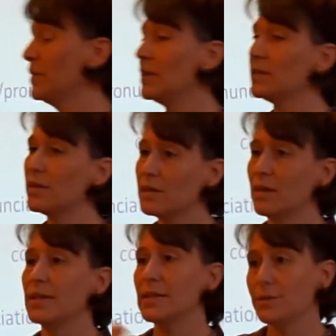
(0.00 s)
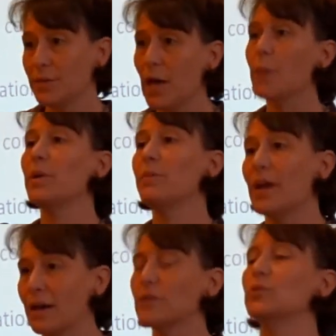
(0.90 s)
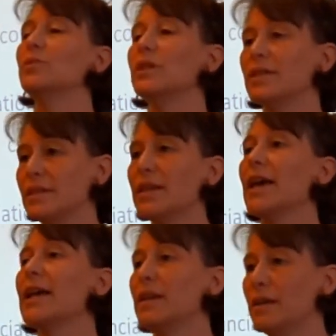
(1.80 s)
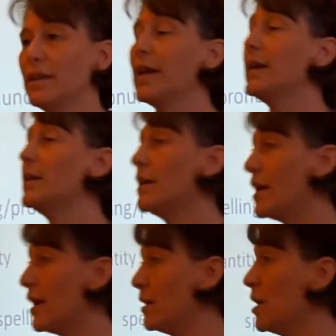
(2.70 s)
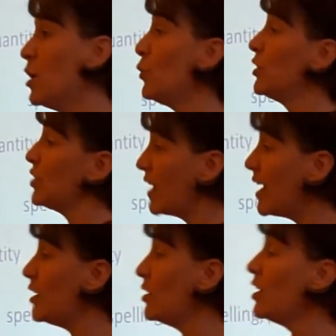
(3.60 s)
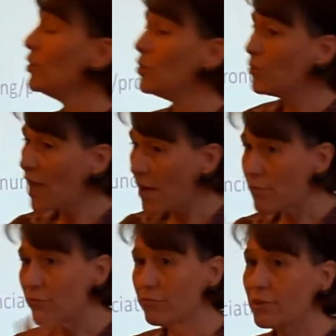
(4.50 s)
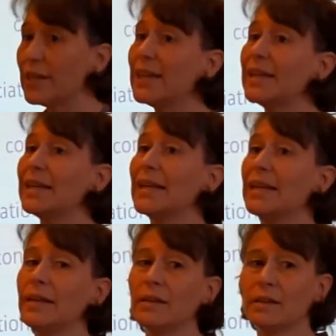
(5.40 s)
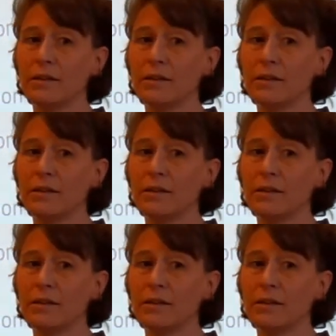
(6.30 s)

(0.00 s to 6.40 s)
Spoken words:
It's this idea of coming back to words again and again and again, which again, you have a really